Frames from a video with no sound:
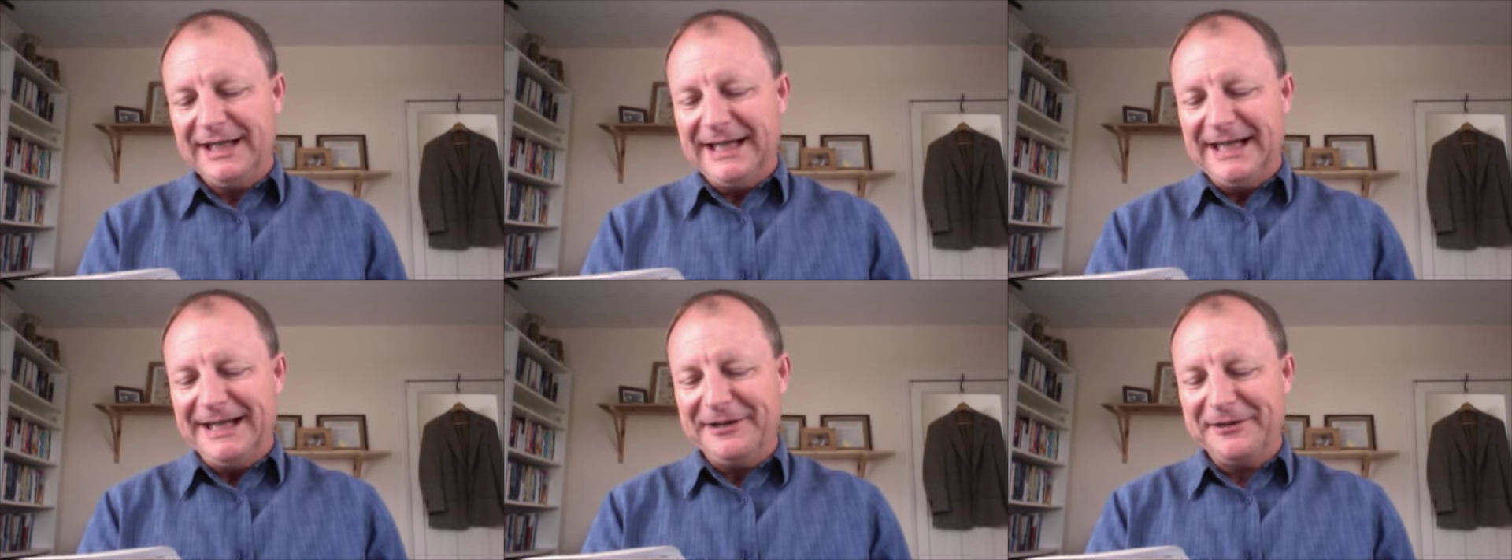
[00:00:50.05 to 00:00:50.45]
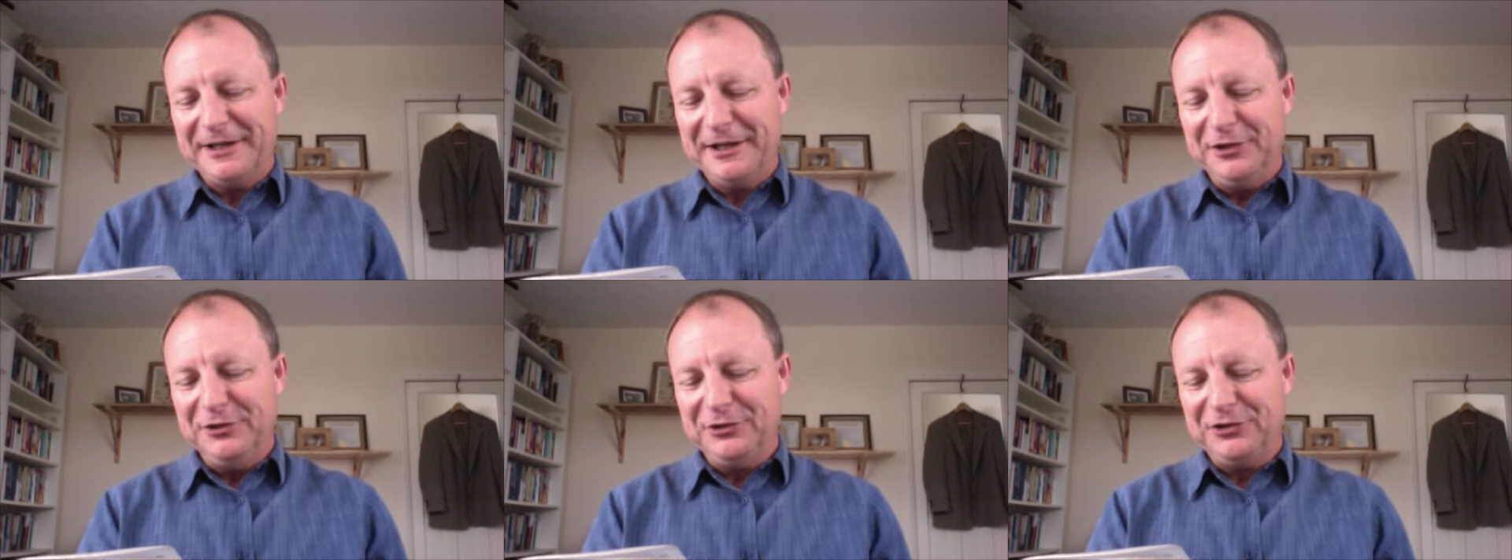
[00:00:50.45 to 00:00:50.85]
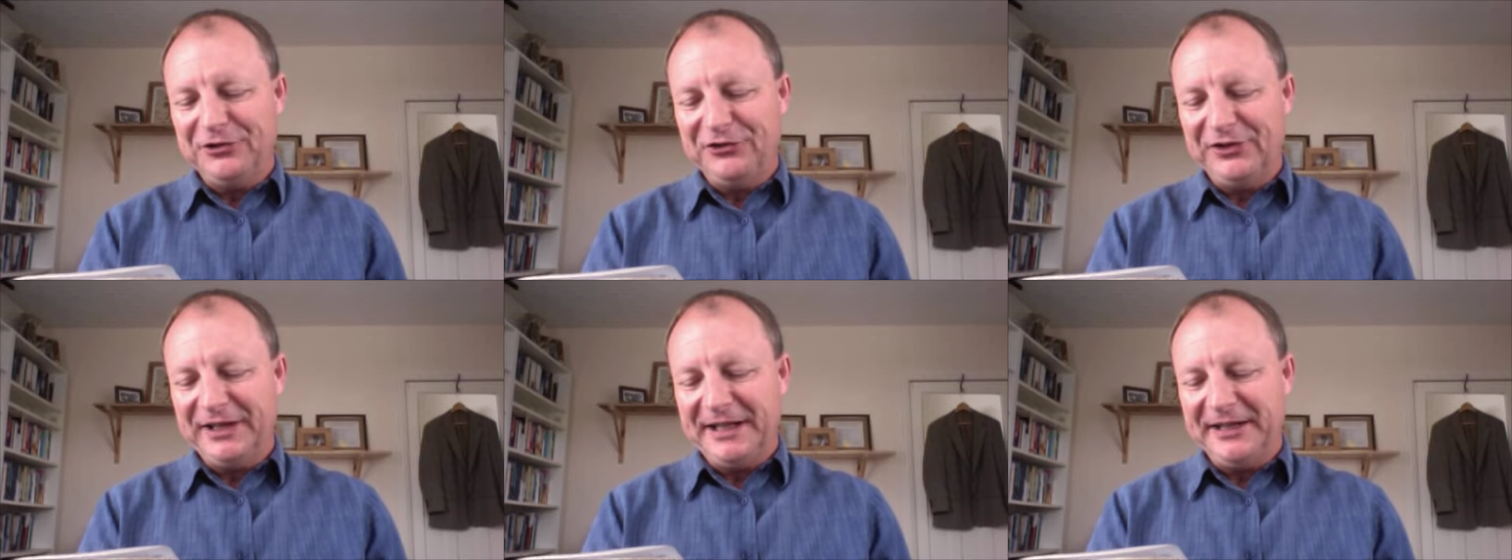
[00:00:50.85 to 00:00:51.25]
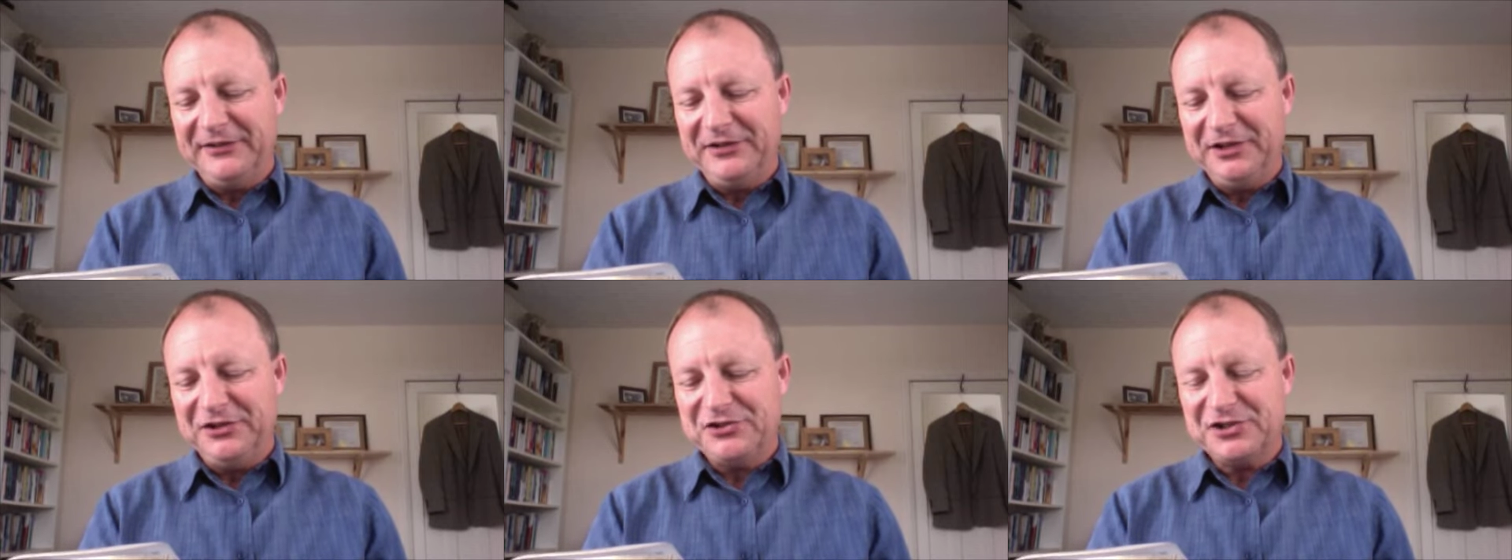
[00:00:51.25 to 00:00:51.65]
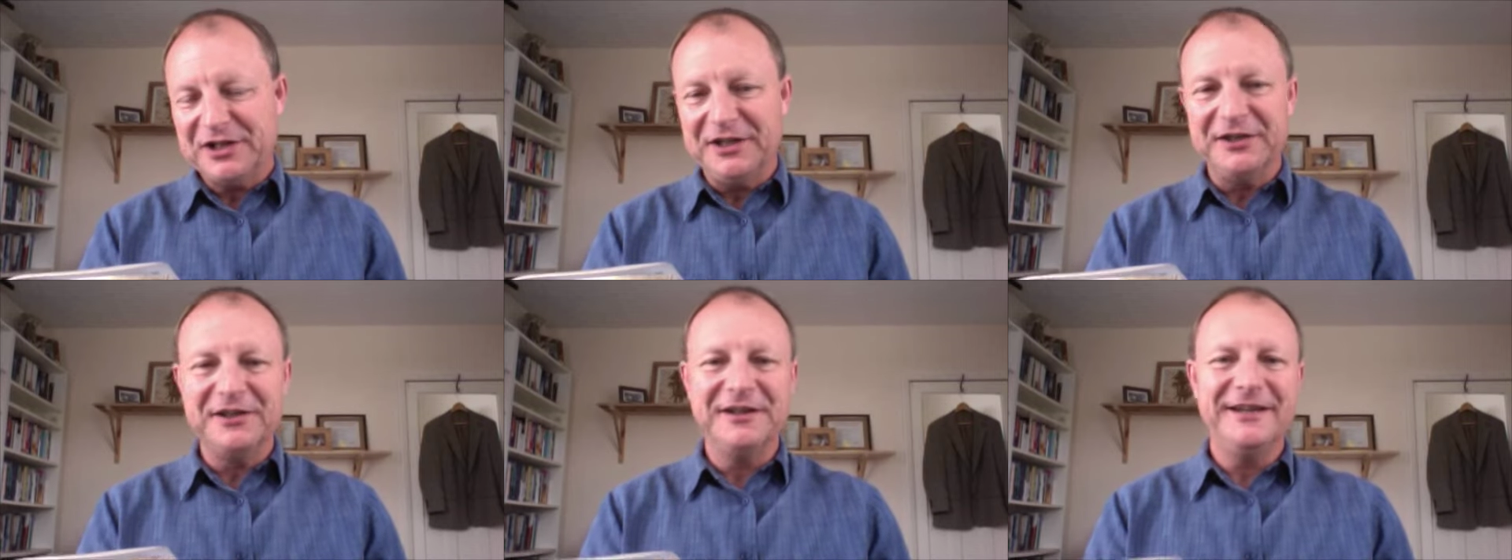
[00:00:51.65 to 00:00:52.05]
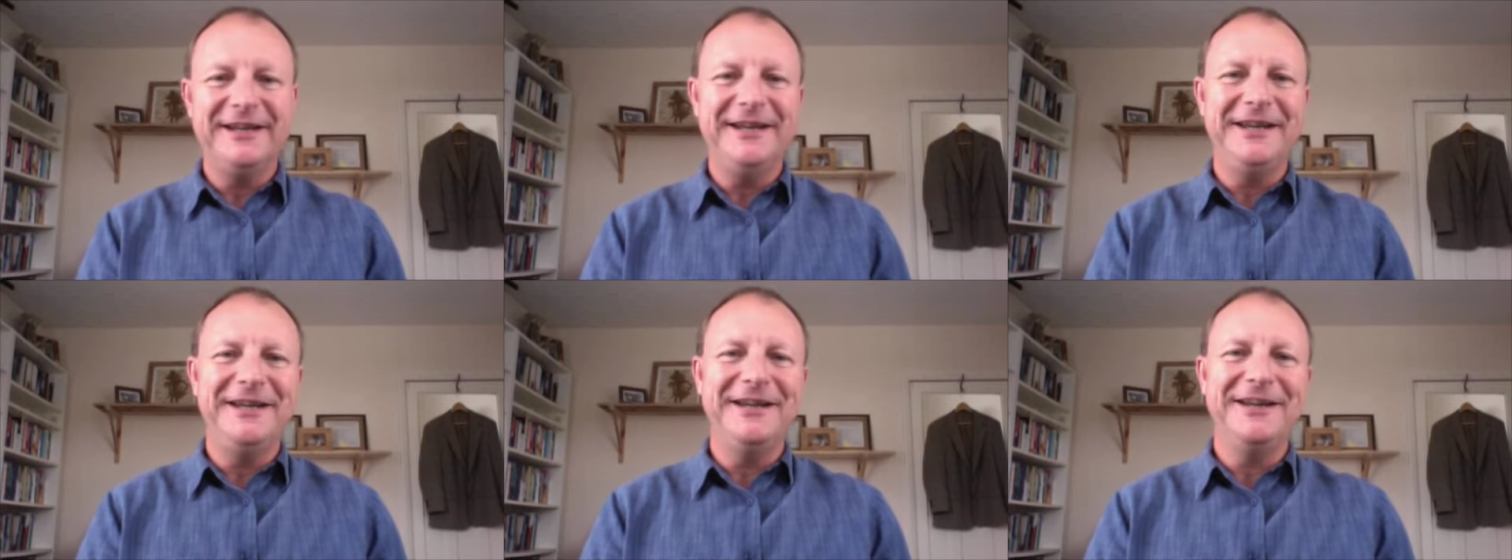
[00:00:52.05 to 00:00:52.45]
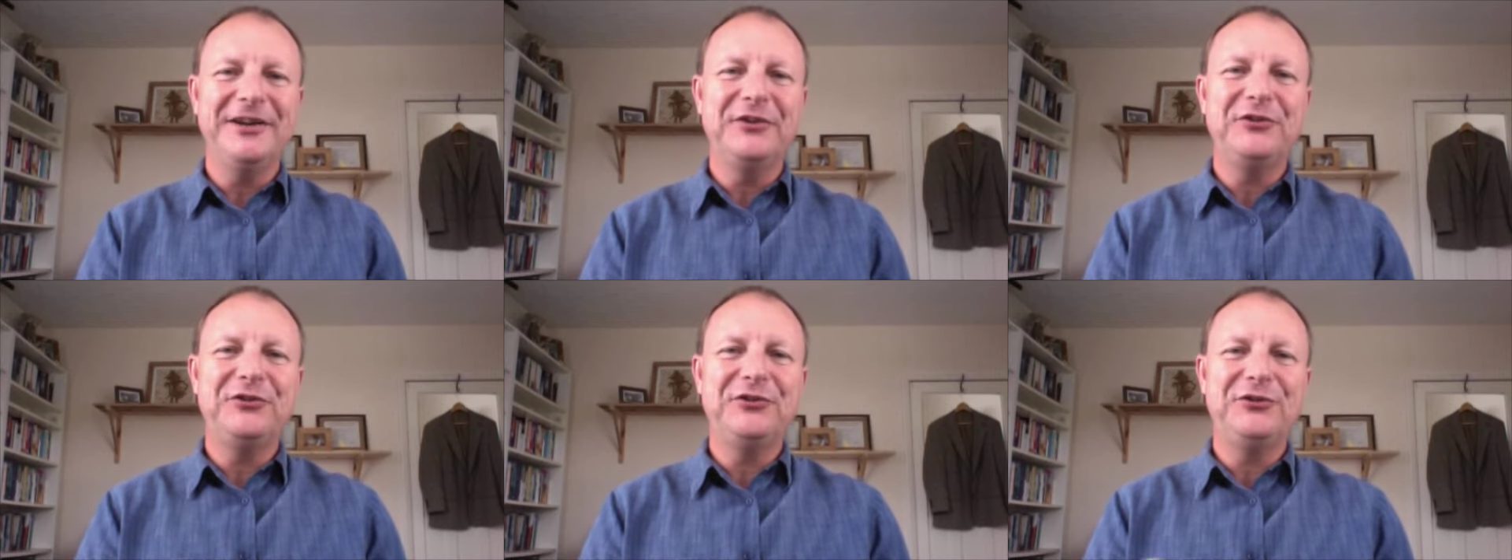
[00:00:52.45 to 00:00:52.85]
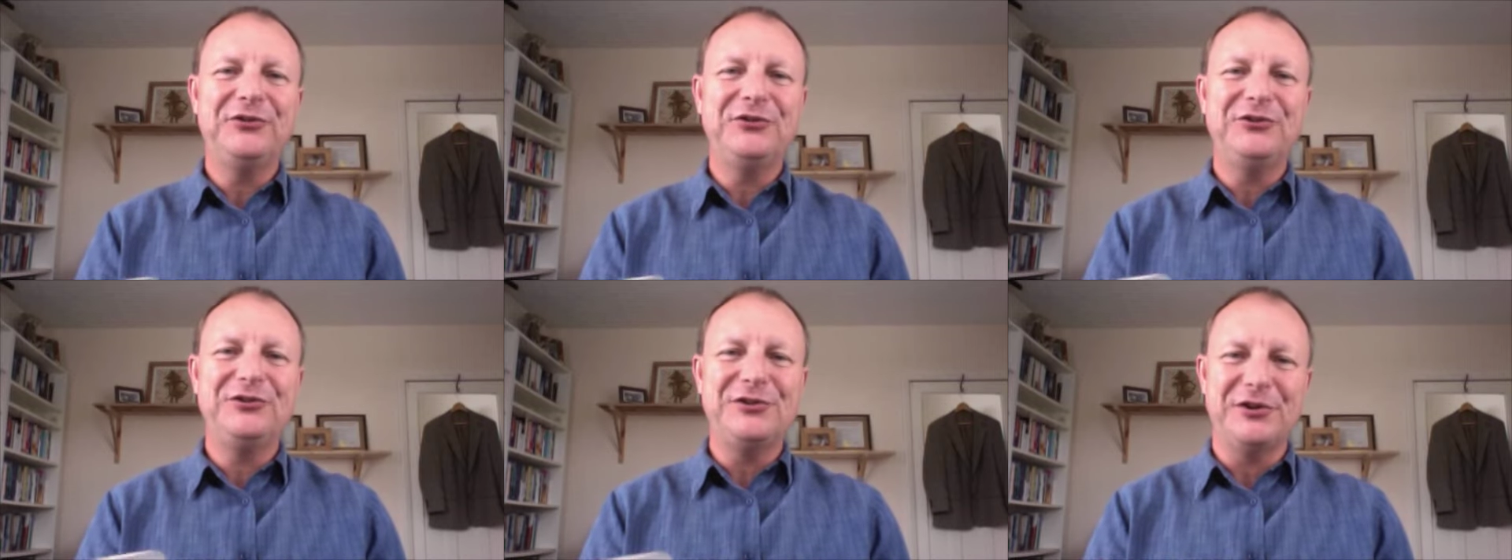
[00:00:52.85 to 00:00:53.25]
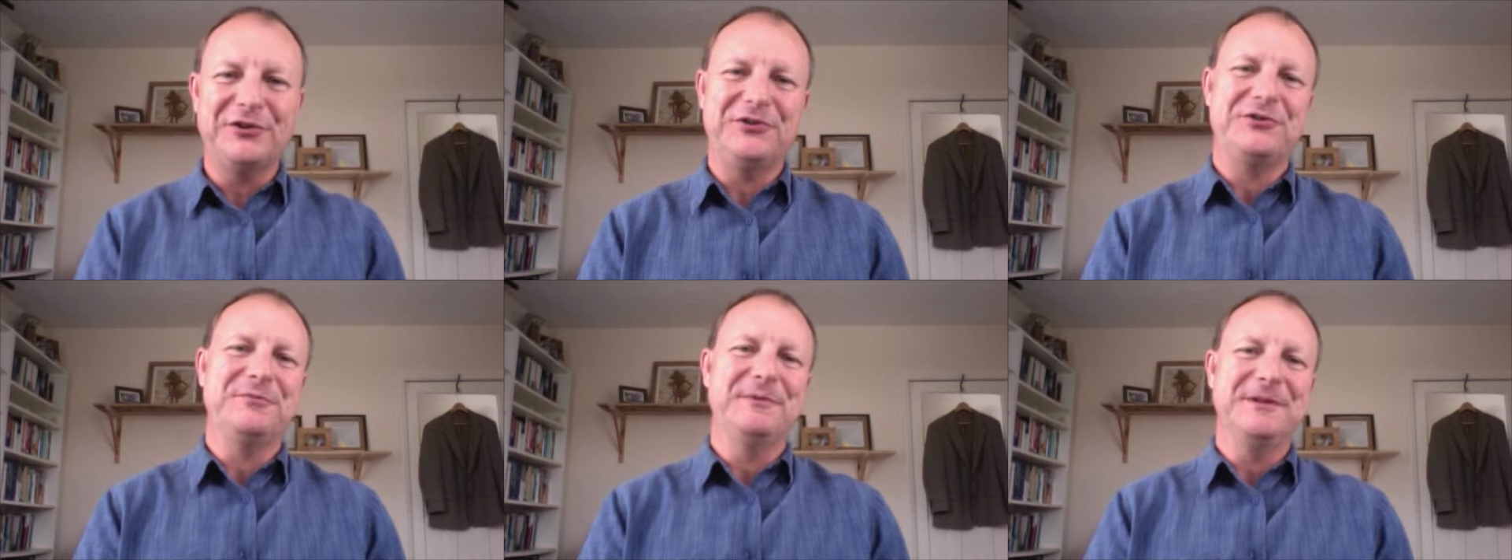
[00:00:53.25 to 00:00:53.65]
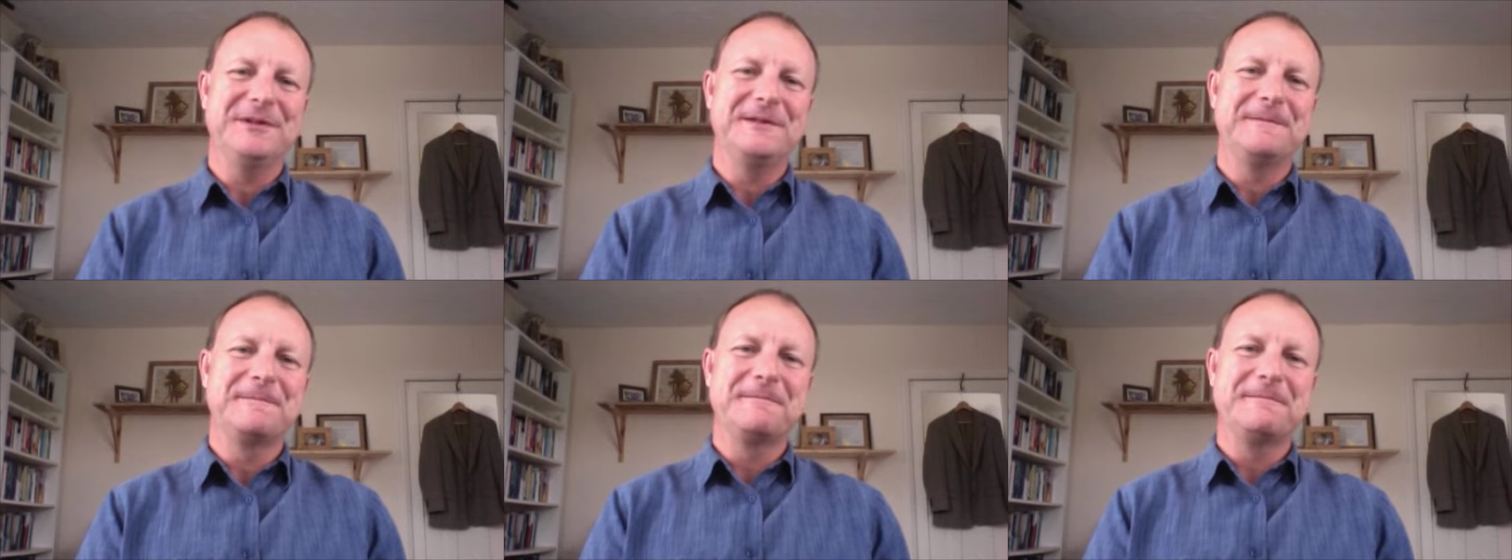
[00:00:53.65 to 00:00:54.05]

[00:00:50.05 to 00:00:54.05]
And they looked at each other in astonishment.